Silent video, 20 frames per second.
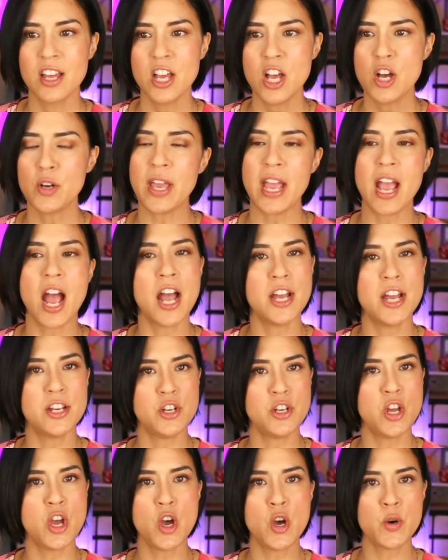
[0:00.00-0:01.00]
okay, I
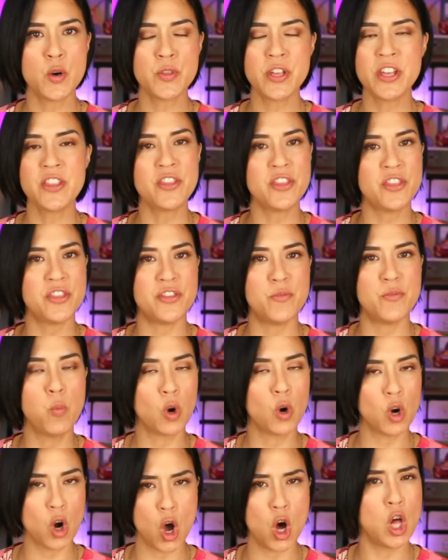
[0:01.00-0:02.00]
know that
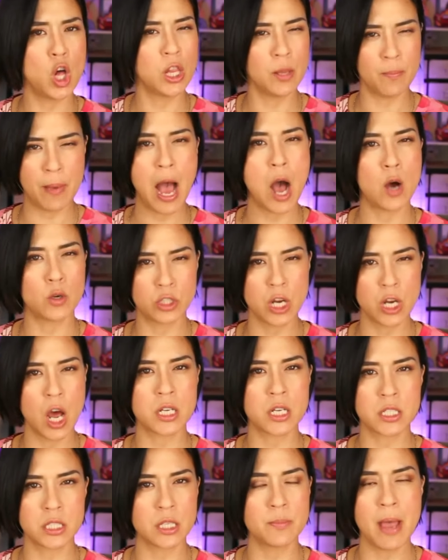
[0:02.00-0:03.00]
we're all about
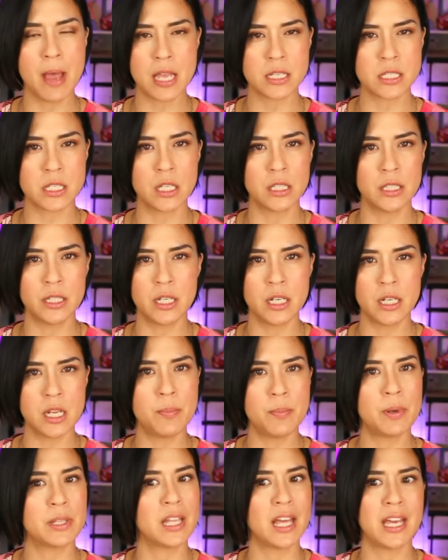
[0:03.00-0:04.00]
toxic masculinity,
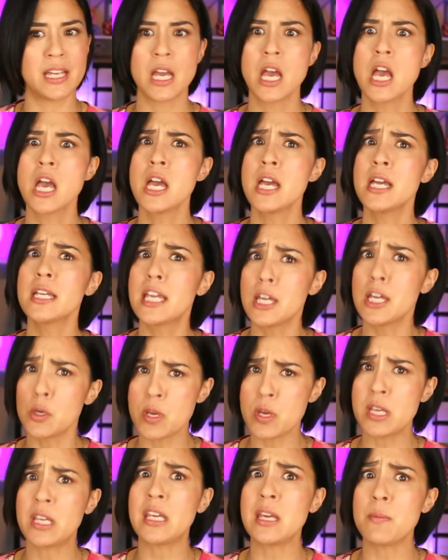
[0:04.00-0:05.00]
but like, can
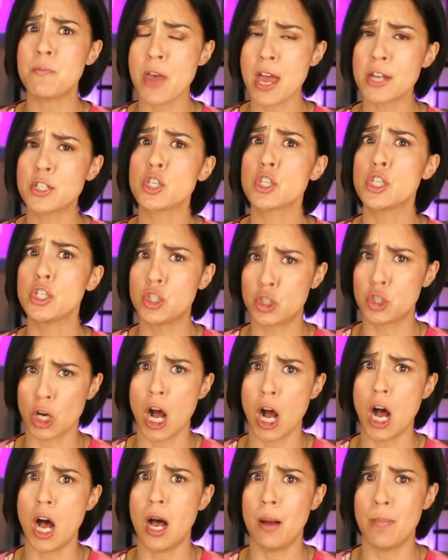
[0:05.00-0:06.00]
we keep that to the
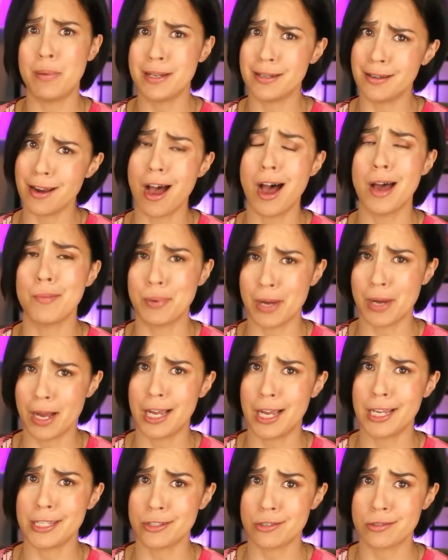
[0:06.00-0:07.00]
job and not
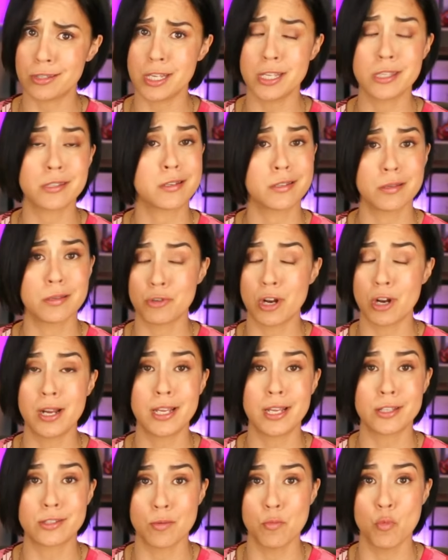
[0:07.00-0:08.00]
behind the scenes? Because I'm trying to
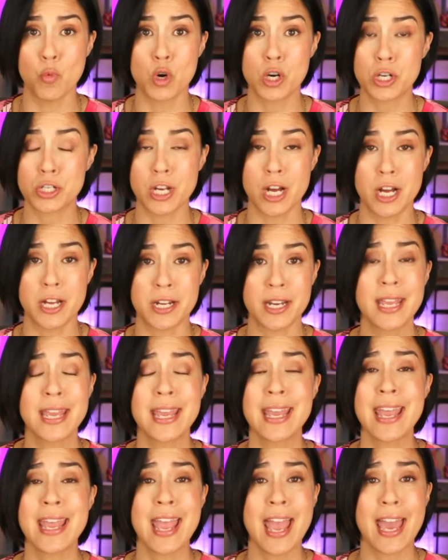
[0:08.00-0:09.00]
get some work done
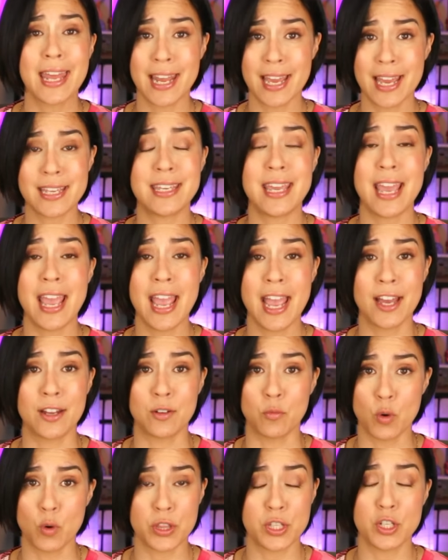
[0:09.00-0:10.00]
and I can't
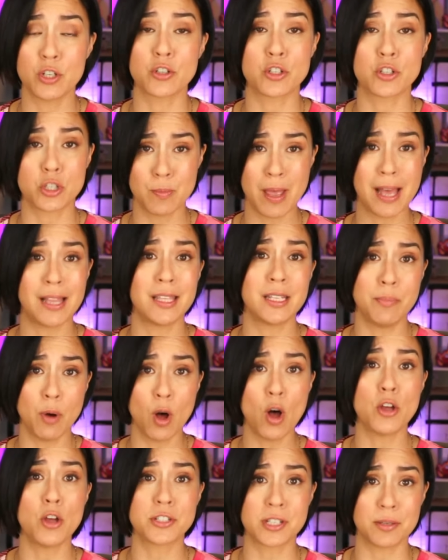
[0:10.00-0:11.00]
with your smelly
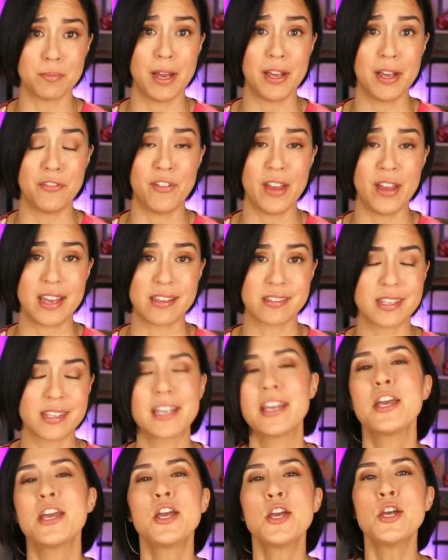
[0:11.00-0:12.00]
balls in my face.
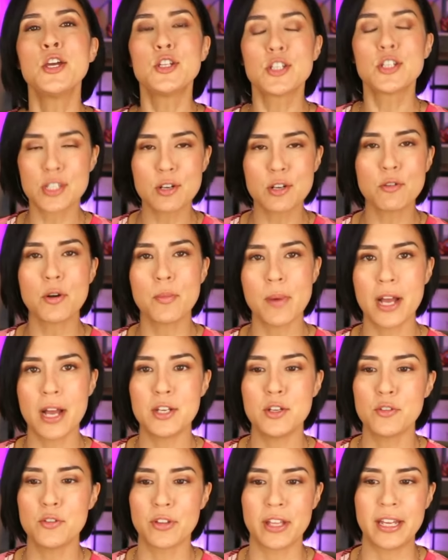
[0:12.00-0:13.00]
Like, doesn't it remind
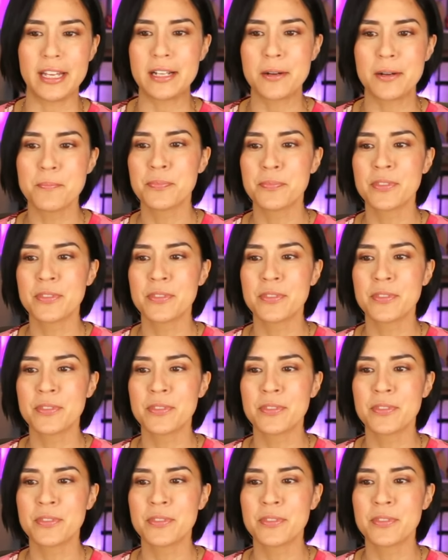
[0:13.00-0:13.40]
you of like,